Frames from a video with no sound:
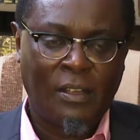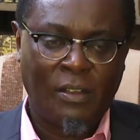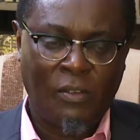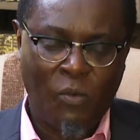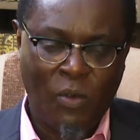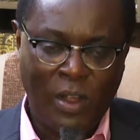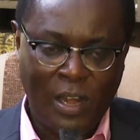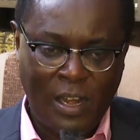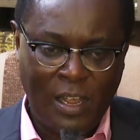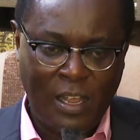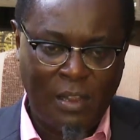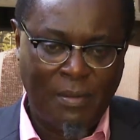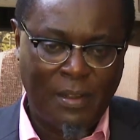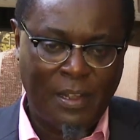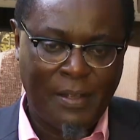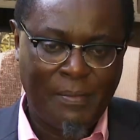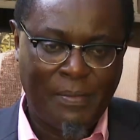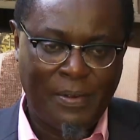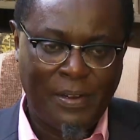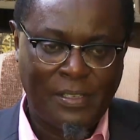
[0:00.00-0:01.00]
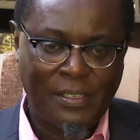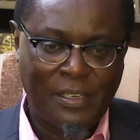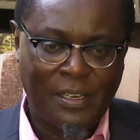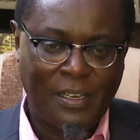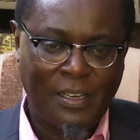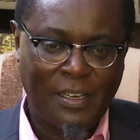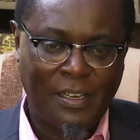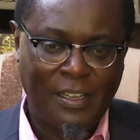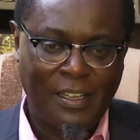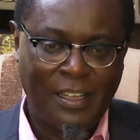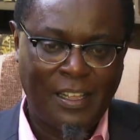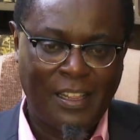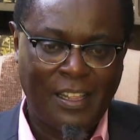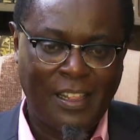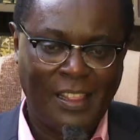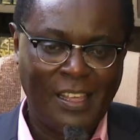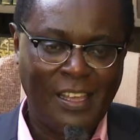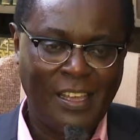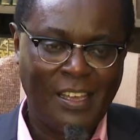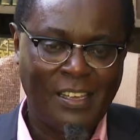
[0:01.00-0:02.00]
One day he'll become president. And the
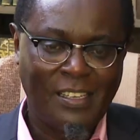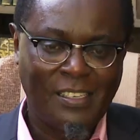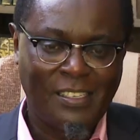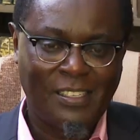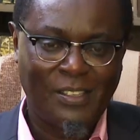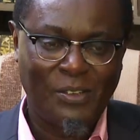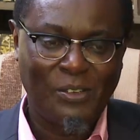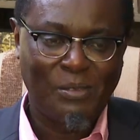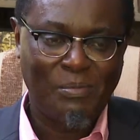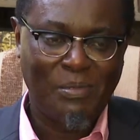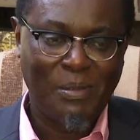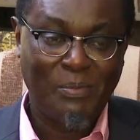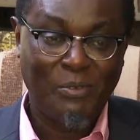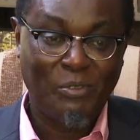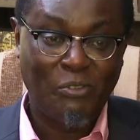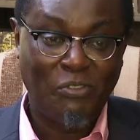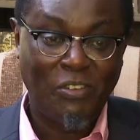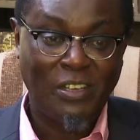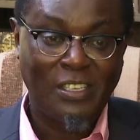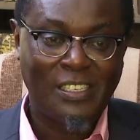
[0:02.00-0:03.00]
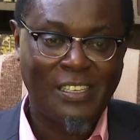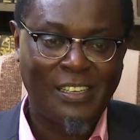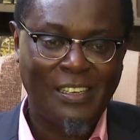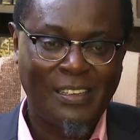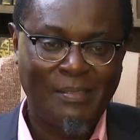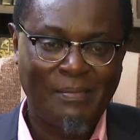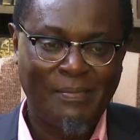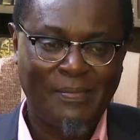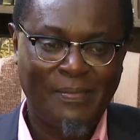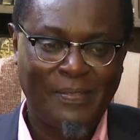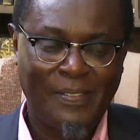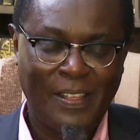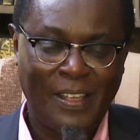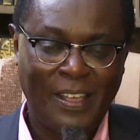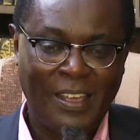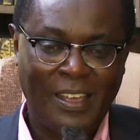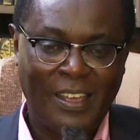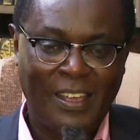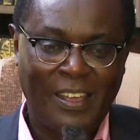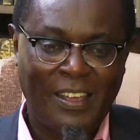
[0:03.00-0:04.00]
thing is, those people fixing him,
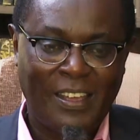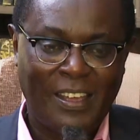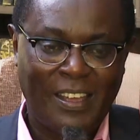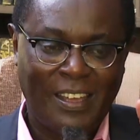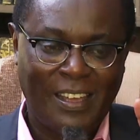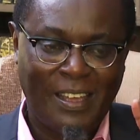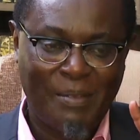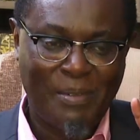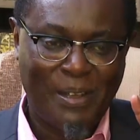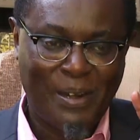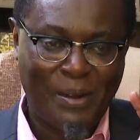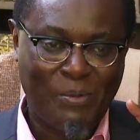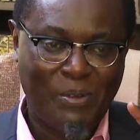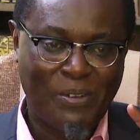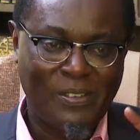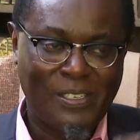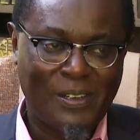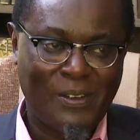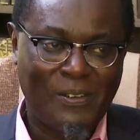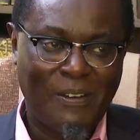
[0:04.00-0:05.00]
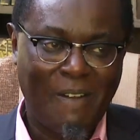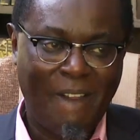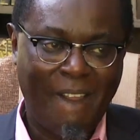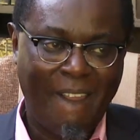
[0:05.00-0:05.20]
they better watch out.